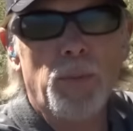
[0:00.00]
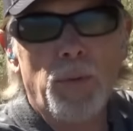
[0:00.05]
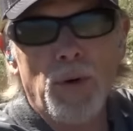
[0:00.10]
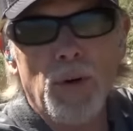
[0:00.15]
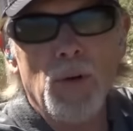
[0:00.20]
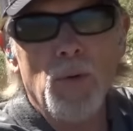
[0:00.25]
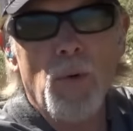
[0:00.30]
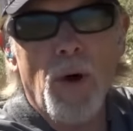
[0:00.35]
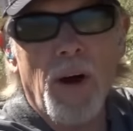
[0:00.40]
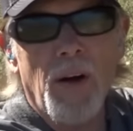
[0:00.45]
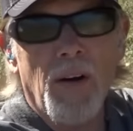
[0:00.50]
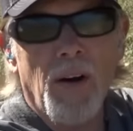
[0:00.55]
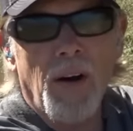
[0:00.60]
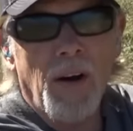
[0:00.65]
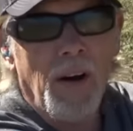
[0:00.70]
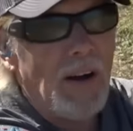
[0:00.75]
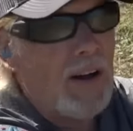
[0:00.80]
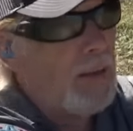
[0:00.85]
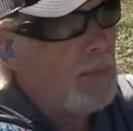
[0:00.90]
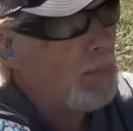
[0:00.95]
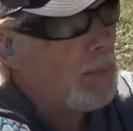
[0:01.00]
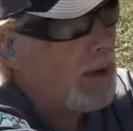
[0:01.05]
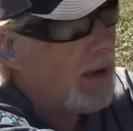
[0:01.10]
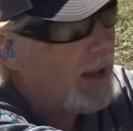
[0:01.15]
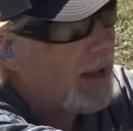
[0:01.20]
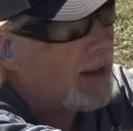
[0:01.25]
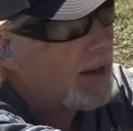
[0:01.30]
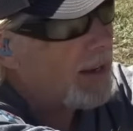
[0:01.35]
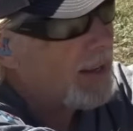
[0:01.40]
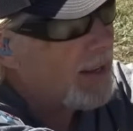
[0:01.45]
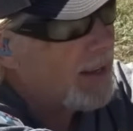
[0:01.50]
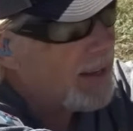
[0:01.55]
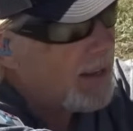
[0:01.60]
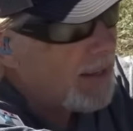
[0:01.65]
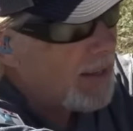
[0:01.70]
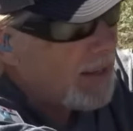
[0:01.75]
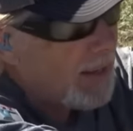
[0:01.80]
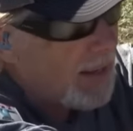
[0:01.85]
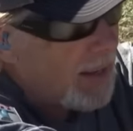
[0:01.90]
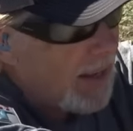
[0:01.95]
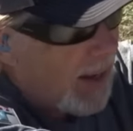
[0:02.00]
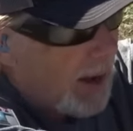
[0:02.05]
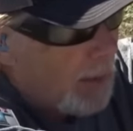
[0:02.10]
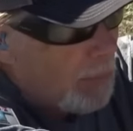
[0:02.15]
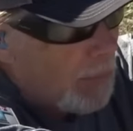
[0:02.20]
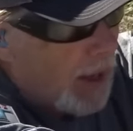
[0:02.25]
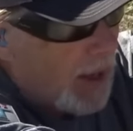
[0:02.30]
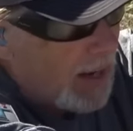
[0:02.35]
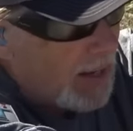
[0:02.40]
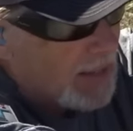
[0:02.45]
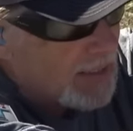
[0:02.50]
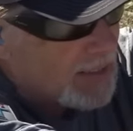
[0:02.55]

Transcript: pretty well on, but I'm not